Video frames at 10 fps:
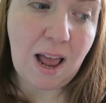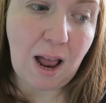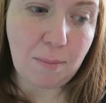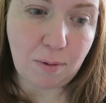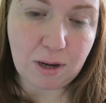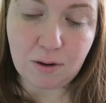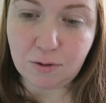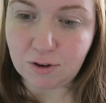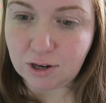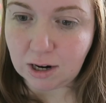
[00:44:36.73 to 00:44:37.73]
I'm only
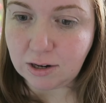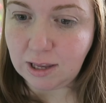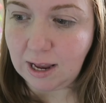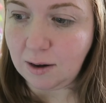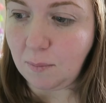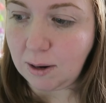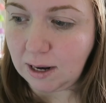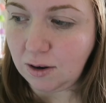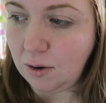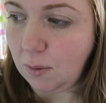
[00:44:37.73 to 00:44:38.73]
going to start again when
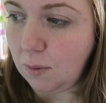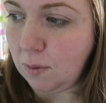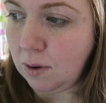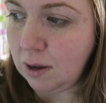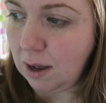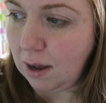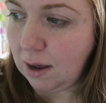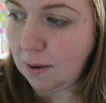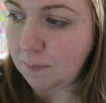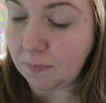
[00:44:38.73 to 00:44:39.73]
I know
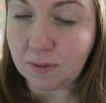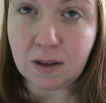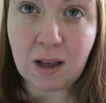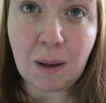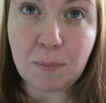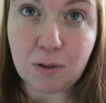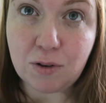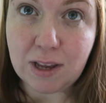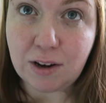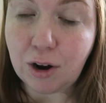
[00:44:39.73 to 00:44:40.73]
I'm not
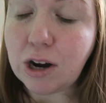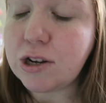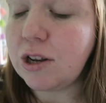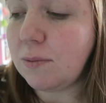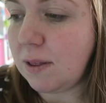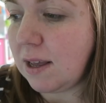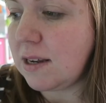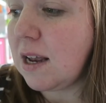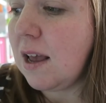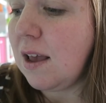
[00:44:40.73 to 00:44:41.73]
going to get hurt with it.